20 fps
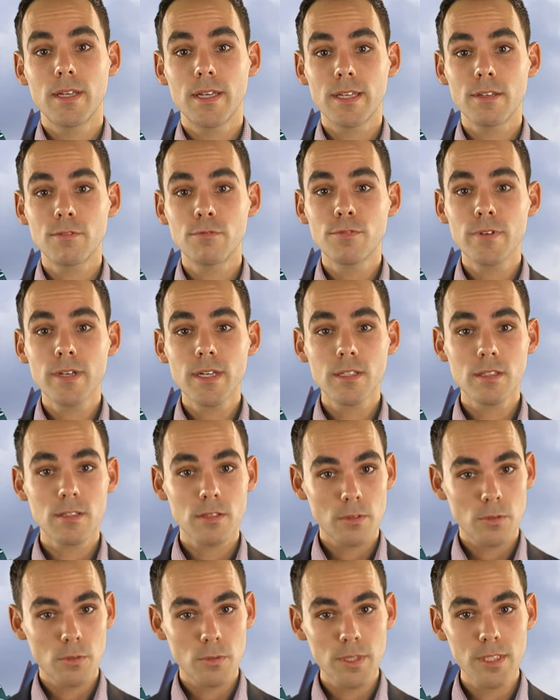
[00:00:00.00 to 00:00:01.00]
In fact,
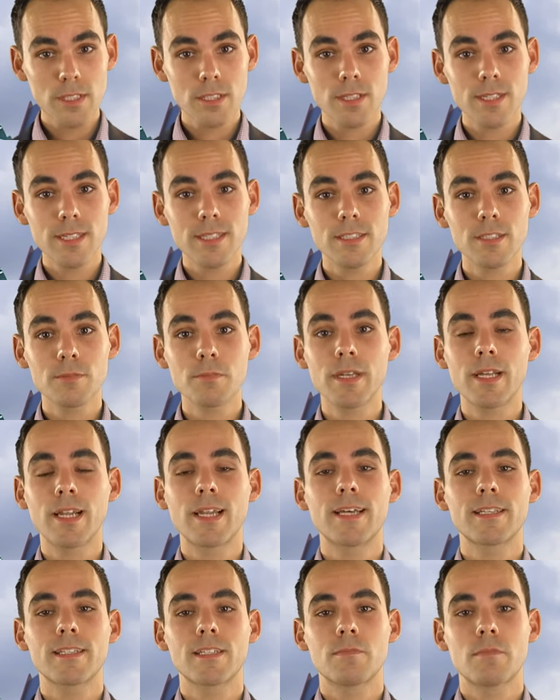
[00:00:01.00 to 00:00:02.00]
regionalism in
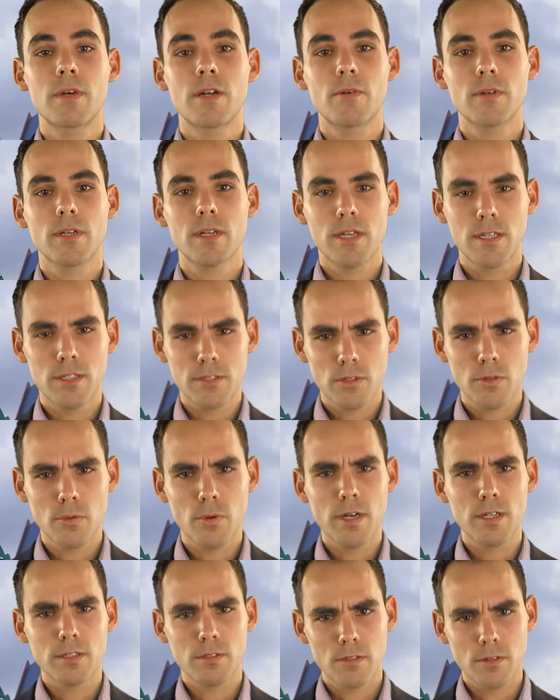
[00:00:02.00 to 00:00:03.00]
Latin America is
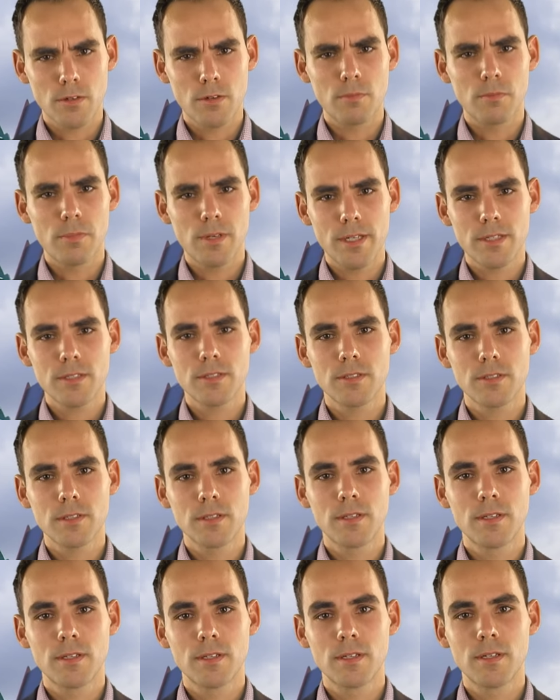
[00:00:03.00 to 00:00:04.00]
quite complex.
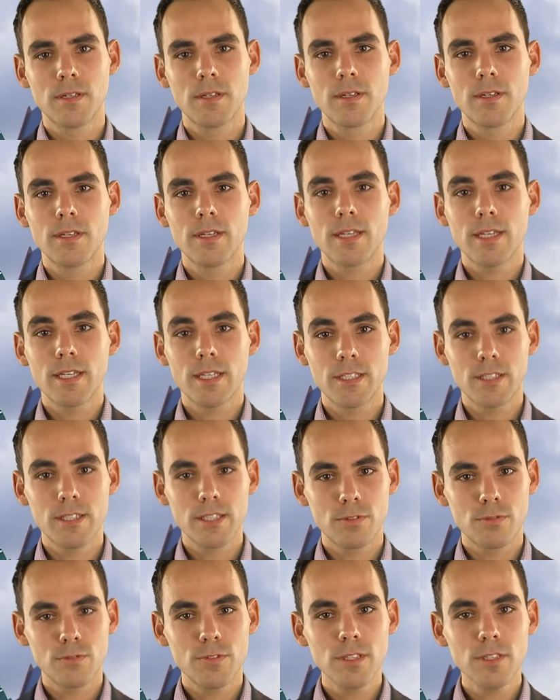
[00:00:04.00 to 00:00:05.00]
In
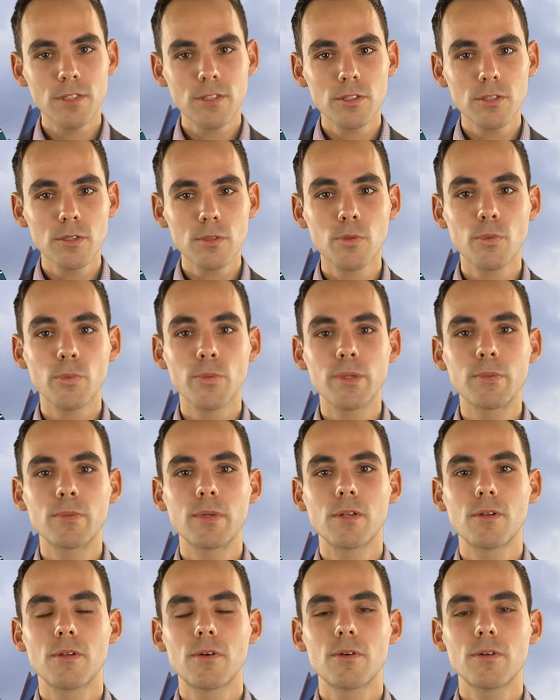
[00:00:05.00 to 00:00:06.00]
this video, we
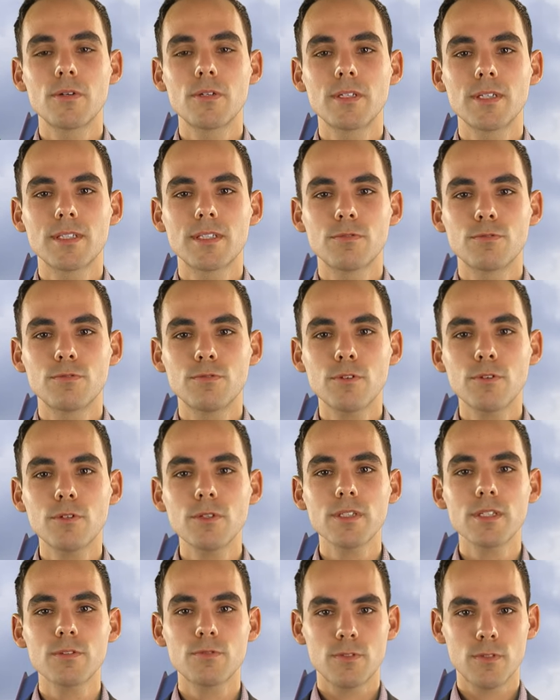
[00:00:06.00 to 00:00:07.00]
will learn that in four
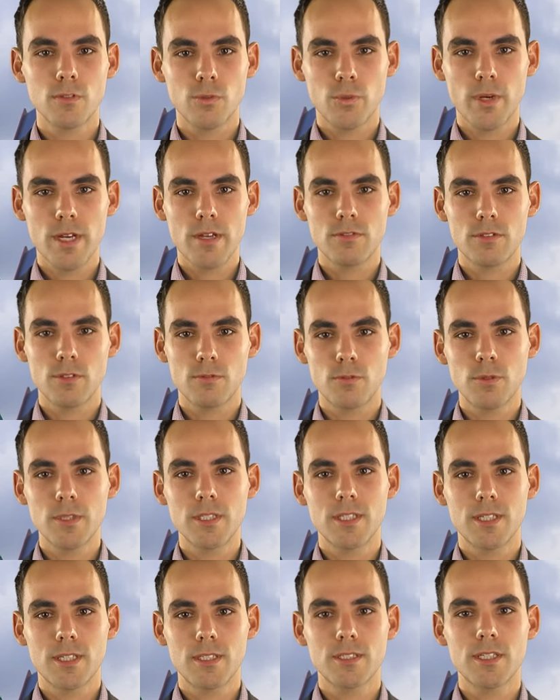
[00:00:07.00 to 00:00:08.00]
different waves of
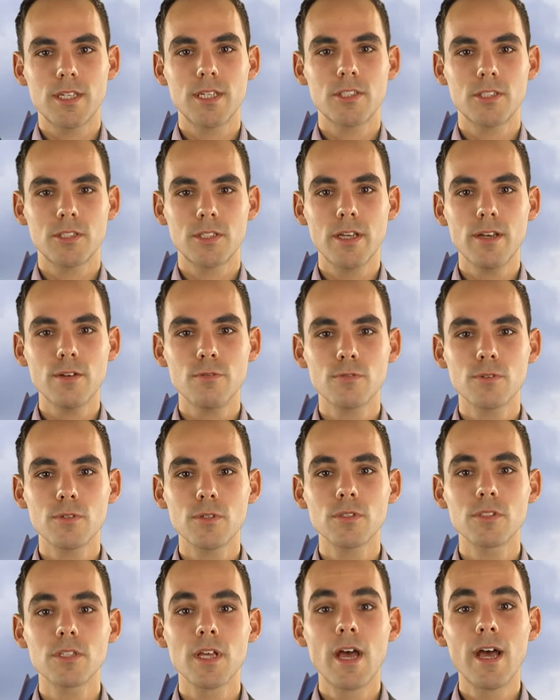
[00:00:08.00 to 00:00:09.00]
regionalization
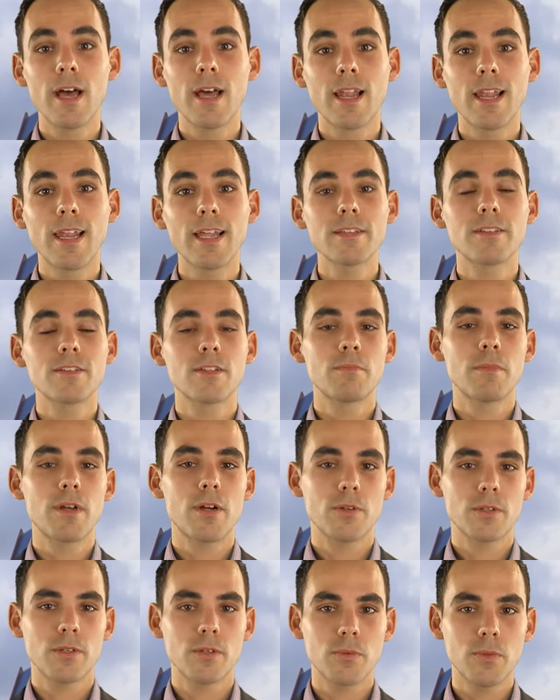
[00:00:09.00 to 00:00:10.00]
efforts, Latin
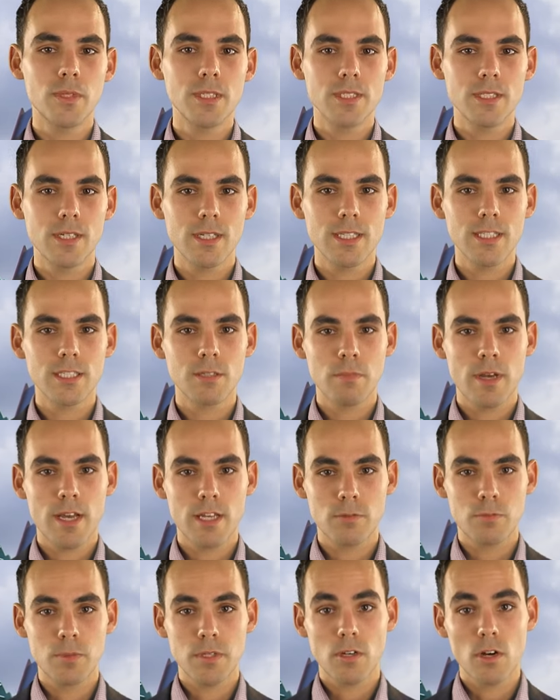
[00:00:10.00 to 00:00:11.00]
American regionalism
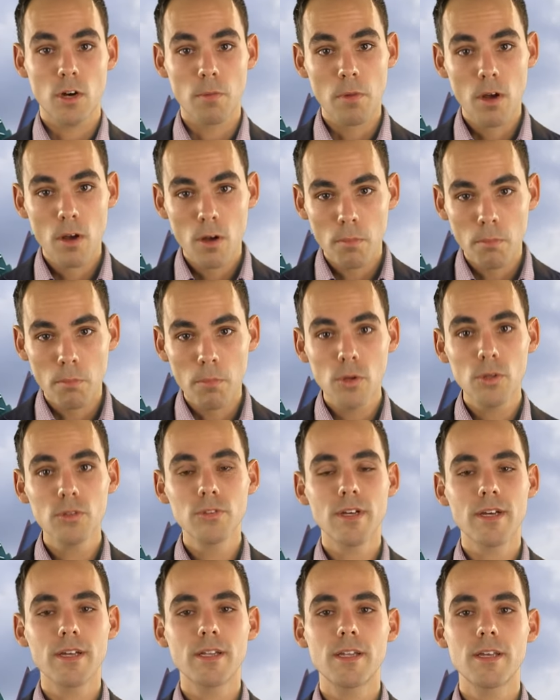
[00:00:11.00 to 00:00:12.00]
has become
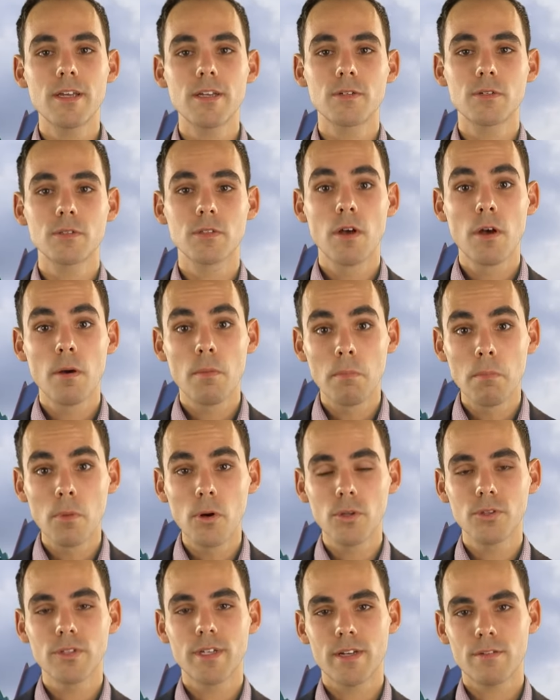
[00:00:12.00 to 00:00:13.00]
multi-layered,
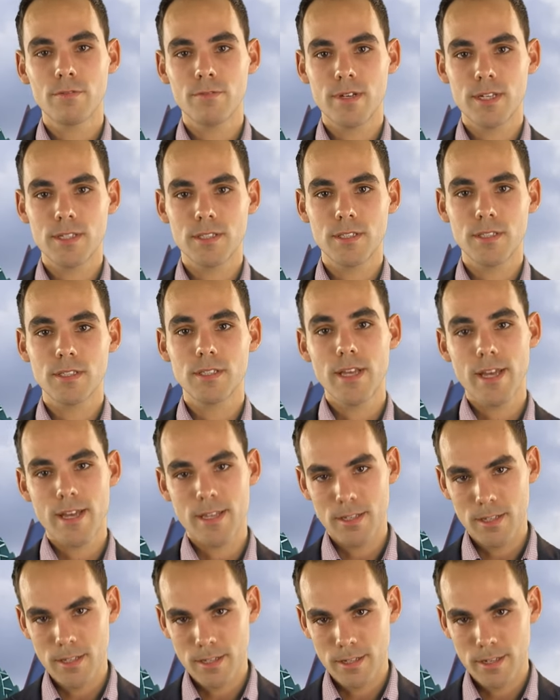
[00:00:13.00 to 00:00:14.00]
multifaceted,
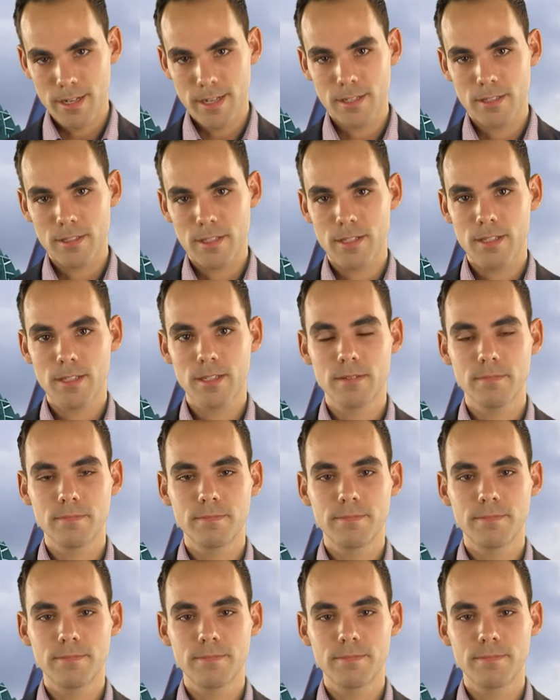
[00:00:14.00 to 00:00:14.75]
and eclectic.